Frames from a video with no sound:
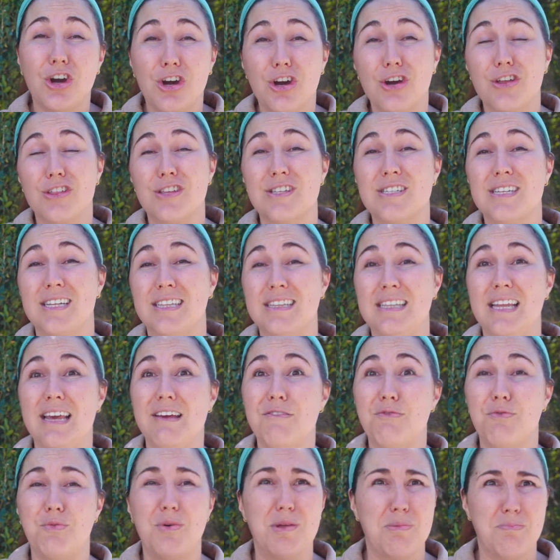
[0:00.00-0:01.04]
earth to
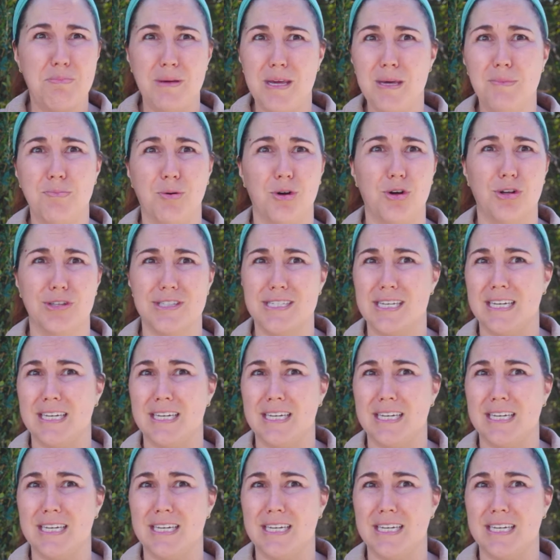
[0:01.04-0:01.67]
live with people,